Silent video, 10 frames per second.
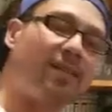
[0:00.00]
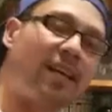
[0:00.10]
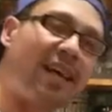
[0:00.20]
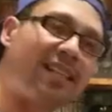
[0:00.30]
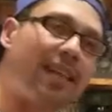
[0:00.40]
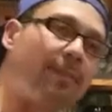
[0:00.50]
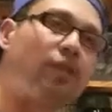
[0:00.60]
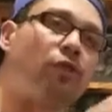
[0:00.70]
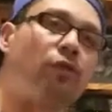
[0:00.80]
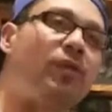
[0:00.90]

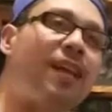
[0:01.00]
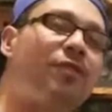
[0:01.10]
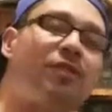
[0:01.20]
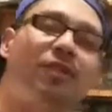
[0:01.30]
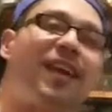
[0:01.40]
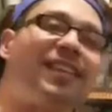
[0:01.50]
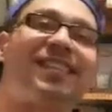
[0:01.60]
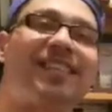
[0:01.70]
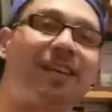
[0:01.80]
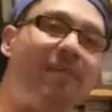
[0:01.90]
attempted to do that, you still had the
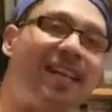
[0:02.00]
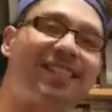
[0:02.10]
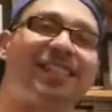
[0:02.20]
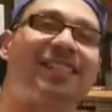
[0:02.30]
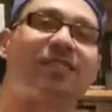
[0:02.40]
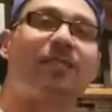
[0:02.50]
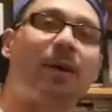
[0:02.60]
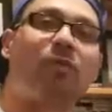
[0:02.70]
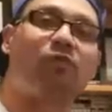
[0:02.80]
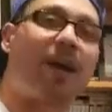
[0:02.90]
Sega Master System
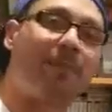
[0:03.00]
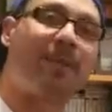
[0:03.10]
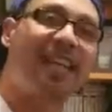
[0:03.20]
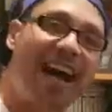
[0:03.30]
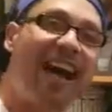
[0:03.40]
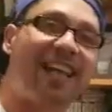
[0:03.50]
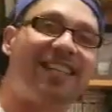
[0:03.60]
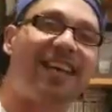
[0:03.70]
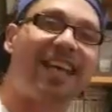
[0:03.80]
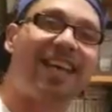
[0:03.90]
that was right
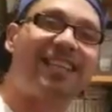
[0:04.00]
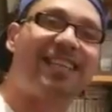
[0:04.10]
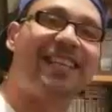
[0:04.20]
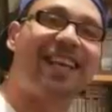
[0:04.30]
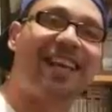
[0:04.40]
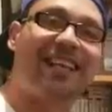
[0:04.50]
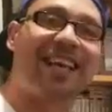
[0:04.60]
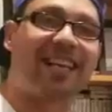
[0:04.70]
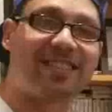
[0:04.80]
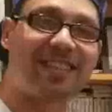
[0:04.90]
behind the
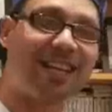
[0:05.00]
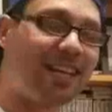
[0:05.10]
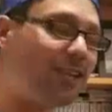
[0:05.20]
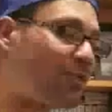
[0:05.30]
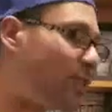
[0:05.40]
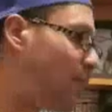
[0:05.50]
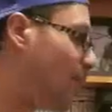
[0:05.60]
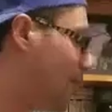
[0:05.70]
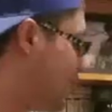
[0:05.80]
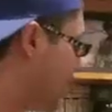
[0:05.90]
NES.
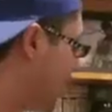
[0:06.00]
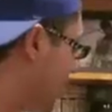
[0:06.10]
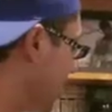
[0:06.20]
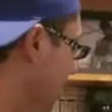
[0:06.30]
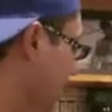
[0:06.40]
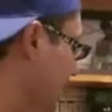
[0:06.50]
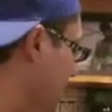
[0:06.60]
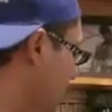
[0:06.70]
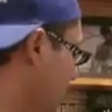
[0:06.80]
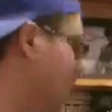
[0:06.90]
So
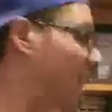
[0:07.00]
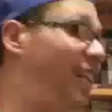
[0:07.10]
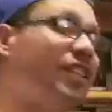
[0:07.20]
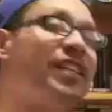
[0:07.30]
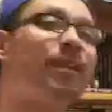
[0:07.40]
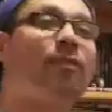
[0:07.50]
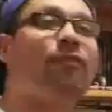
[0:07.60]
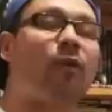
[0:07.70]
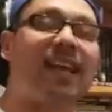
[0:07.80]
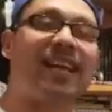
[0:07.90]
it's weird. And then the year
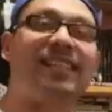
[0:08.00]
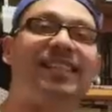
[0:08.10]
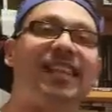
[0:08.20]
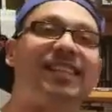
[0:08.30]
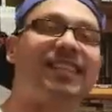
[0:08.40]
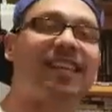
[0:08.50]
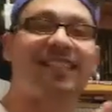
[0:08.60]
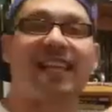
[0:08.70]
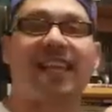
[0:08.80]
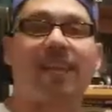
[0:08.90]
before that,
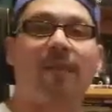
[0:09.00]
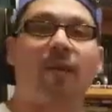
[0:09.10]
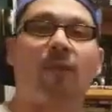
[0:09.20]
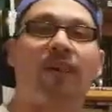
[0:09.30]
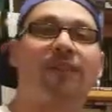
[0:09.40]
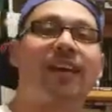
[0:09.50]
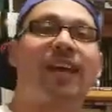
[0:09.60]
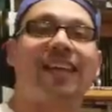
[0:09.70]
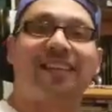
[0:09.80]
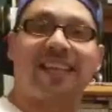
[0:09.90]
1986, they came out with
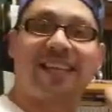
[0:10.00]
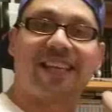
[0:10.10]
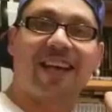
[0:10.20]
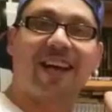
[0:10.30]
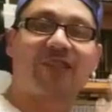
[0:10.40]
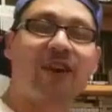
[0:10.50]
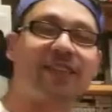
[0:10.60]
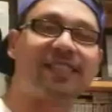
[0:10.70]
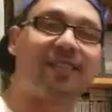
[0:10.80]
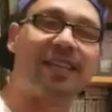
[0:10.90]
the
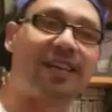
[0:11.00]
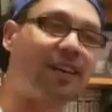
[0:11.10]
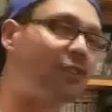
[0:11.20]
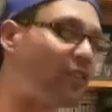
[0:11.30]
Atari 7800.